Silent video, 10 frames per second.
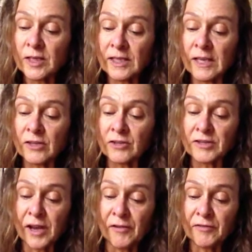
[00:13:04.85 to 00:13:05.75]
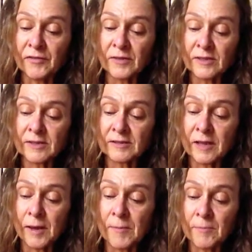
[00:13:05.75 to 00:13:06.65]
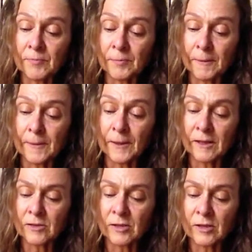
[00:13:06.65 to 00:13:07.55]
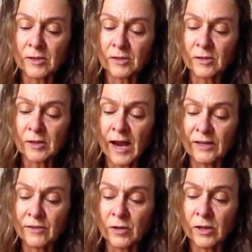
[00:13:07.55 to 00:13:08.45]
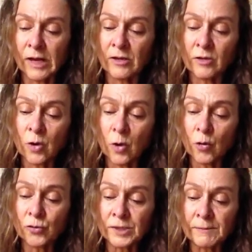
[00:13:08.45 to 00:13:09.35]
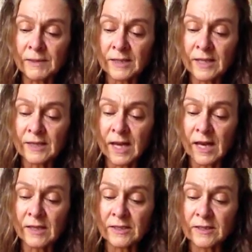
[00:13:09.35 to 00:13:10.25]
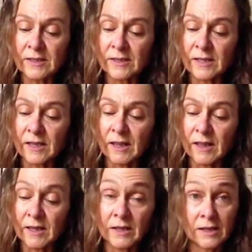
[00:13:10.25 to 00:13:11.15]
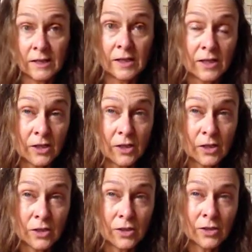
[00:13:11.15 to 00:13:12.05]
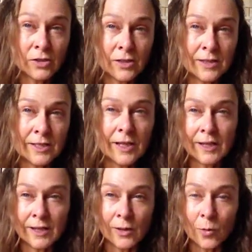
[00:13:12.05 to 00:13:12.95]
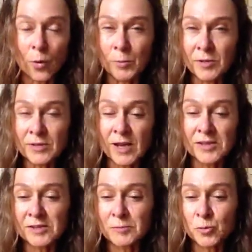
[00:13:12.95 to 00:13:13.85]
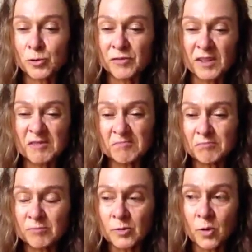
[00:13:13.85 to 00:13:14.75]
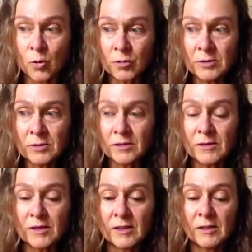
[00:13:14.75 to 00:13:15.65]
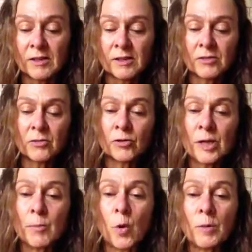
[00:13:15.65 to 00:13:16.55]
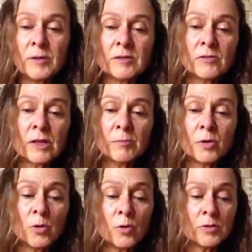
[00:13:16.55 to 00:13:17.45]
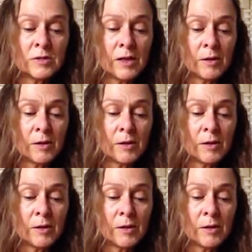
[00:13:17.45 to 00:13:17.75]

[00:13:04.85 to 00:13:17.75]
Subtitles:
can get yourself some kind of colloidal gold or something like that, then you can take it. Like Ormus has some sort of like gold. So look up Ormus, look up gold.